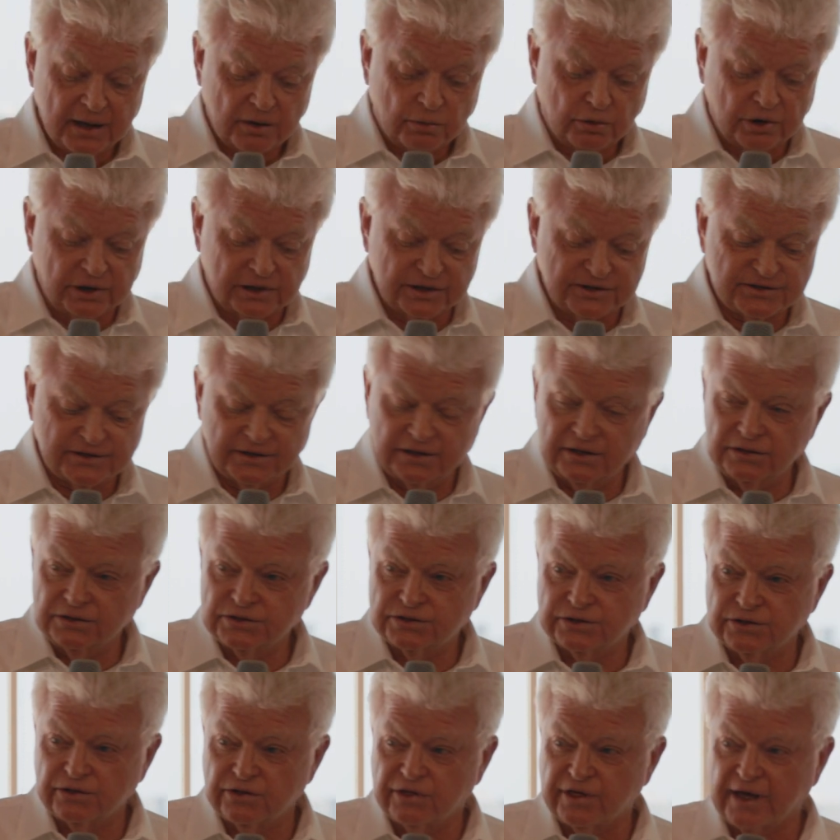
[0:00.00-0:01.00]
We listed in
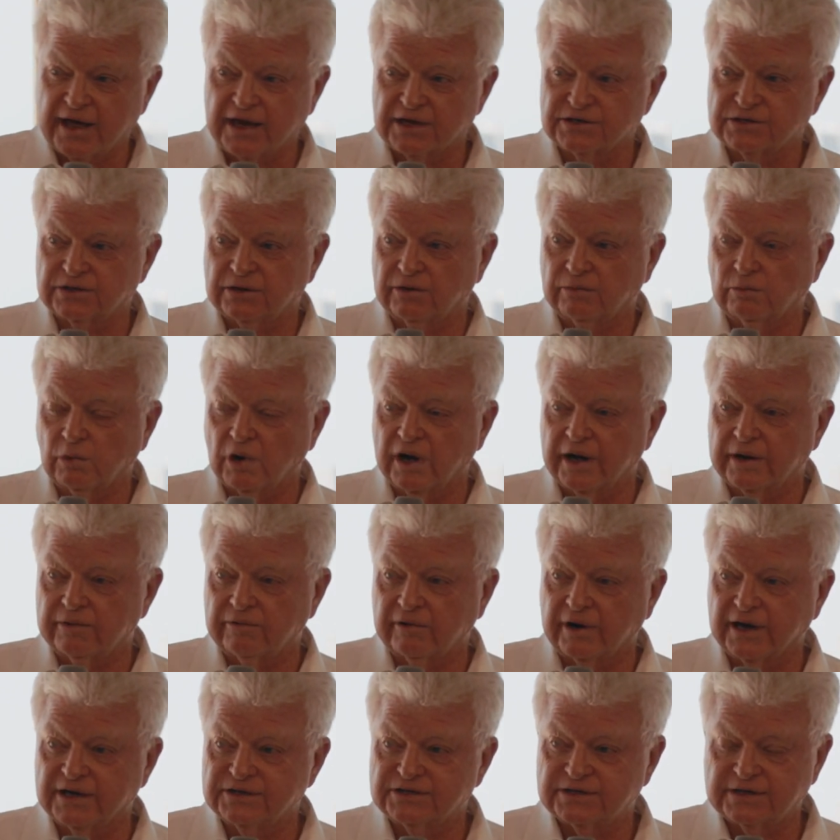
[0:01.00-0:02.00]
2001,
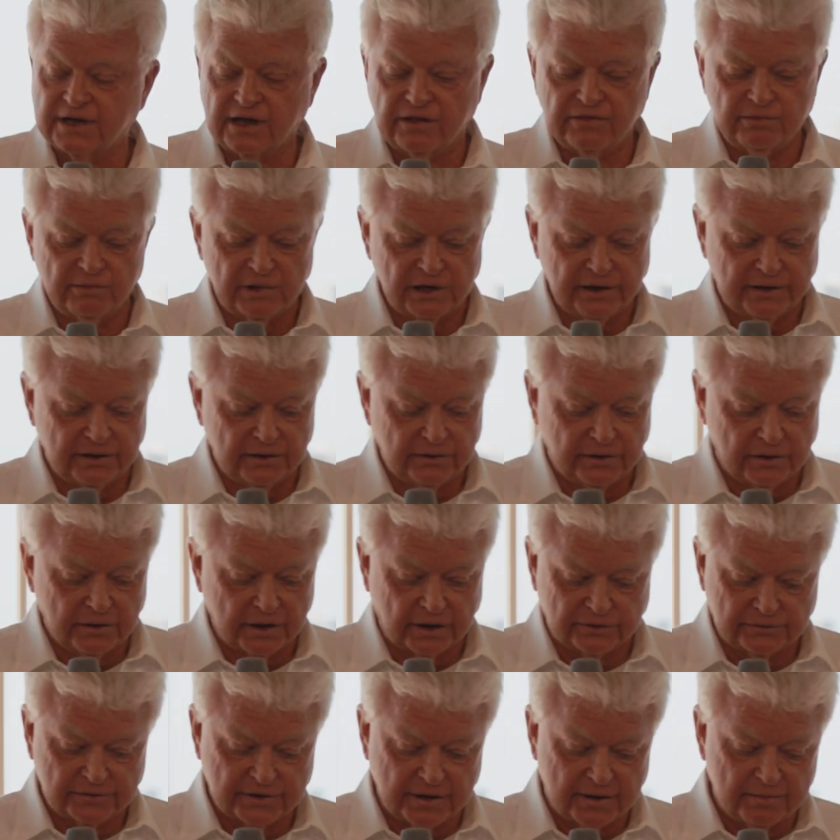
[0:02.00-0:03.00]
raised
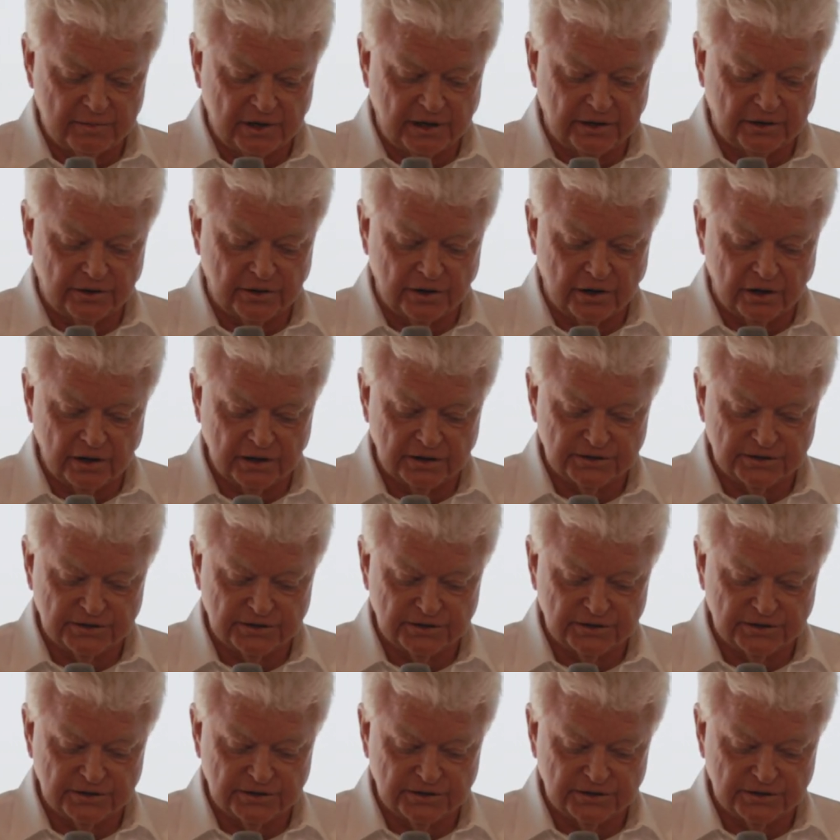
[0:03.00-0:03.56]
$10 million,